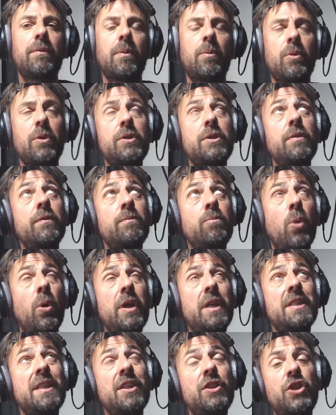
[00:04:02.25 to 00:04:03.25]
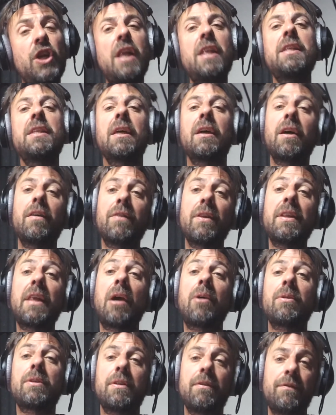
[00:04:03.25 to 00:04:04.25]
What is the gender of the
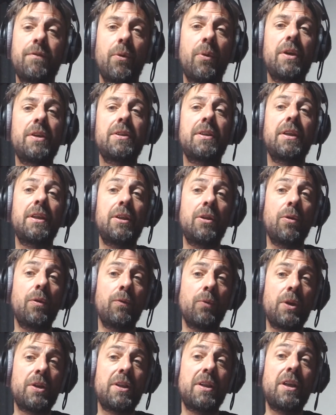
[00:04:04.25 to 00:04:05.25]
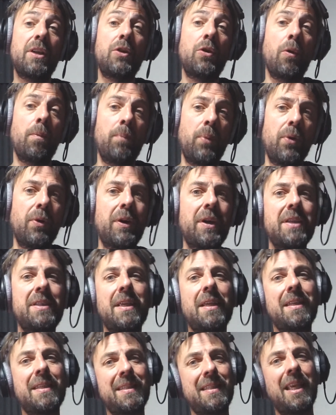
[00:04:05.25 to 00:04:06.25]
narrative voice that you have written in your book? Is
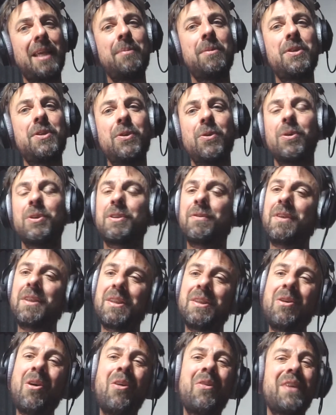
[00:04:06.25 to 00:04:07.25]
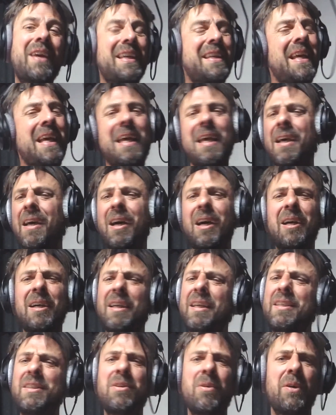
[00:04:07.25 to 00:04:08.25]
it the same as yours? If it's not, then
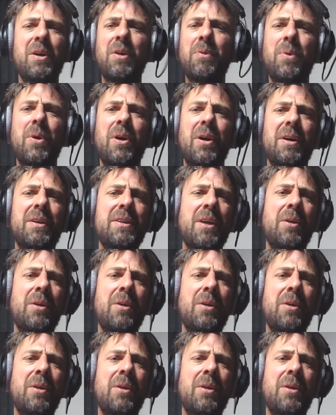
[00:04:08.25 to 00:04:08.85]
it's not going to work.